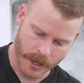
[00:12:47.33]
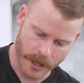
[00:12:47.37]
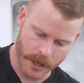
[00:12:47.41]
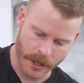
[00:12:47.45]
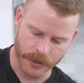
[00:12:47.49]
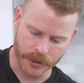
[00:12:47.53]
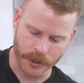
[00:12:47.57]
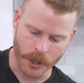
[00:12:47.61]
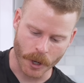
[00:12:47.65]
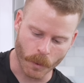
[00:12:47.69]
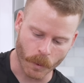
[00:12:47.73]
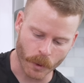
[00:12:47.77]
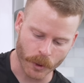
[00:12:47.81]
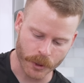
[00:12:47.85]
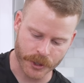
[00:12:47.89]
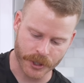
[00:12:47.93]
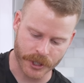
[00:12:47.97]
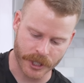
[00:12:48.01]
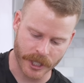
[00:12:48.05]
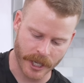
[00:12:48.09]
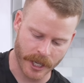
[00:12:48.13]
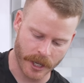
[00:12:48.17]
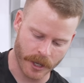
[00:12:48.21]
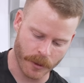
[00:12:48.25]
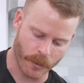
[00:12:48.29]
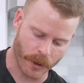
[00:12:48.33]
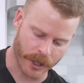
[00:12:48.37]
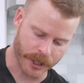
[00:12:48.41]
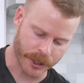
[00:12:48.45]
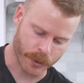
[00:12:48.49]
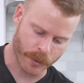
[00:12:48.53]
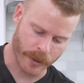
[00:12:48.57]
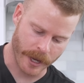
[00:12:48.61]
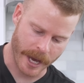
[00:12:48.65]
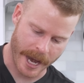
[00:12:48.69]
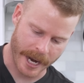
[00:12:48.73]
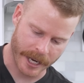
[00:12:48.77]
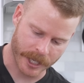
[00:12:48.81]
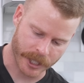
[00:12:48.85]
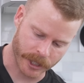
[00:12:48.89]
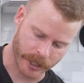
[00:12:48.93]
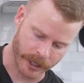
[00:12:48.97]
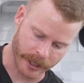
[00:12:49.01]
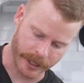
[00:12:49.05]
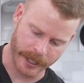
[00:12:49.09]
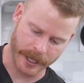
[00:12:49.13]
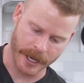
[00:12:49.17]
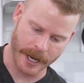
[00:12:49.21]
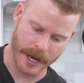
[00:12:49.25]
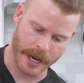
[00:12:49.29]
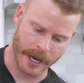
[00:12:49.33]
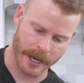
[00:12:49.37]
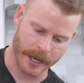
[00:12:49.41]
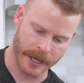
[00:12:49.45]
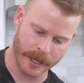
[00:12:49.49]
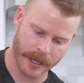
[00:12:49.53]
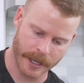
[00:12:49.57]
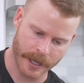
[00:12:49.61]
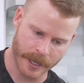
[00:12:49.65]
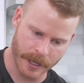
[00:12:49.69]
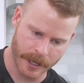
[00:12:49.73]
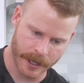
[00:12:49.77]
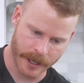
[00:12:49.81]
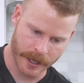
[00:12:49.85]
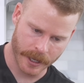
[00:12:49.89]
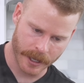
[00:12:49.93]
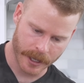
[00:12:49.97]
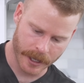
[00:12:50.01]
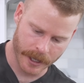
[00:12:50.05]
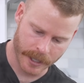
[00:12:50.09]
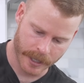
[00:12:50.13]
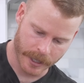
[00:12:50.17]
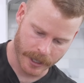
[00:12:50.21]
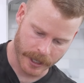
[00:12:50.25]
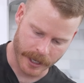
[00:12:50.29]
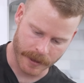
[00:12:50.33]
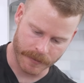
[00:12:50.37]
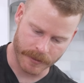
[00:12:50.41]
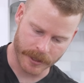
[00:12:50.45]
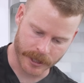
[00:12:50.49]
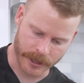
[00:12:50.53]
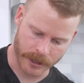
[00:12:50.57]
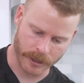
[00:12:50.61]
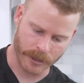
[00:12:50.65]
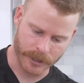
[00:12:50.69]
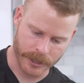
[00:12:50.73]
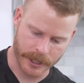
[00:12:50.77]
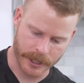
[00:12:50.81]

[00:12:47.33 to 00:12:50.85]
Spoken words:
So we'll see once we actually give these a little